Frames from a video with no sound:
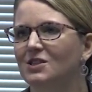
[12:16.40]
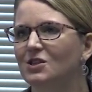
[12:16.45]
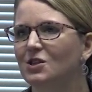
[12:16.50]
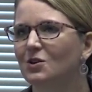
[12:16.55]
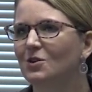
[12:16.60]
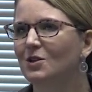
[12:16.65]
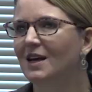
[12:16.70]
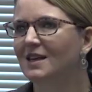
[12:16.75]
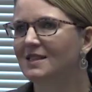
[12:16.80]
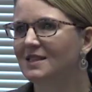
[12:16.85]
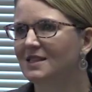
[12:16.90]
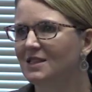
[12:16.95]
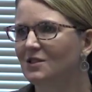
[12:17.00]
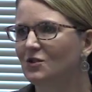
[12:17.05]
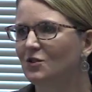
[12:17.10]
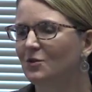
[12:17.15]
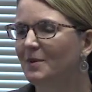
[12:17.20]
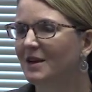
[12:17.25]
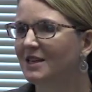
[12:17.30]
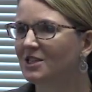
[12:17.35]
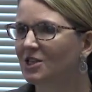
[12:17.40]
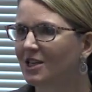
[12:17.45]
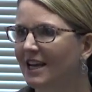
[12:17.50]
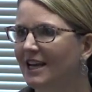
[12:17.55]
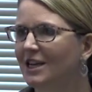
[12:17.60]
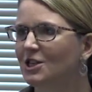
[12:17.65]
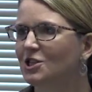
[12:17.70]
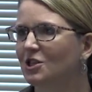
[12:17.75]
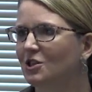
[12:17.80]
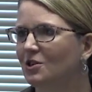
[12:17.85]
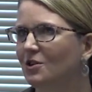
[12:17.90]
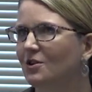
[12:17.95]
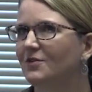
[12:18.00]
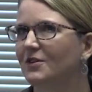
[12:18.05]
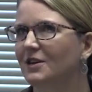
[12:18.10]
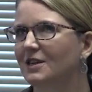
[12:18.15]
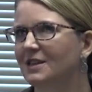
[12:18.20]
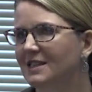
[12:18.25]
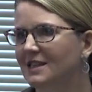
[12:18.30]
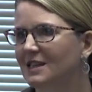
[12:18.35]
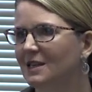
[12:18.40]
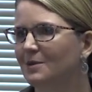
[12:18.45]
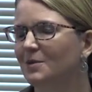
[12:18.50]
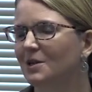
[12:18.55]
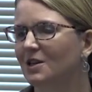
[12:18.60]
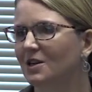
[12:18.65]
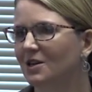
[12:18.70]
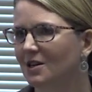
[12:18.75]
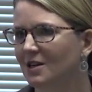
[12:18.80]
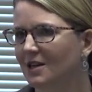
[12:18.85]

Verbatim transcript: So lessons from education look very similar.